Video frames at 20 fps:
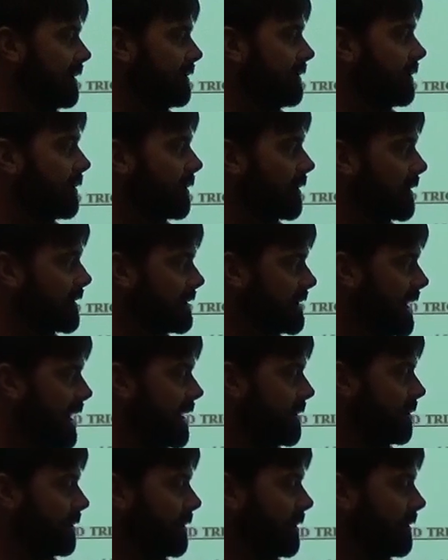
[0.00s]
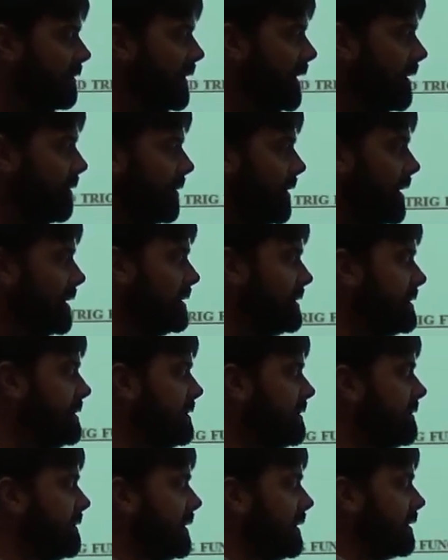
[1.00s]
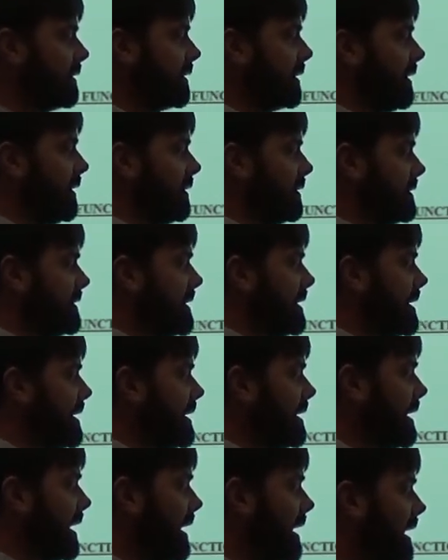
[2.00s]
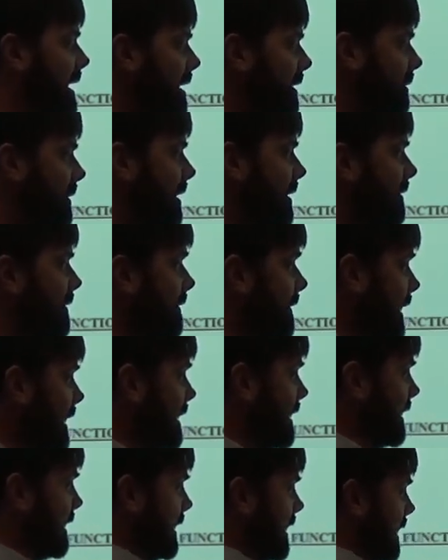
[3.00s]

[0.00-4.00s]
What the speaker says: For example, if I want to figure out what theta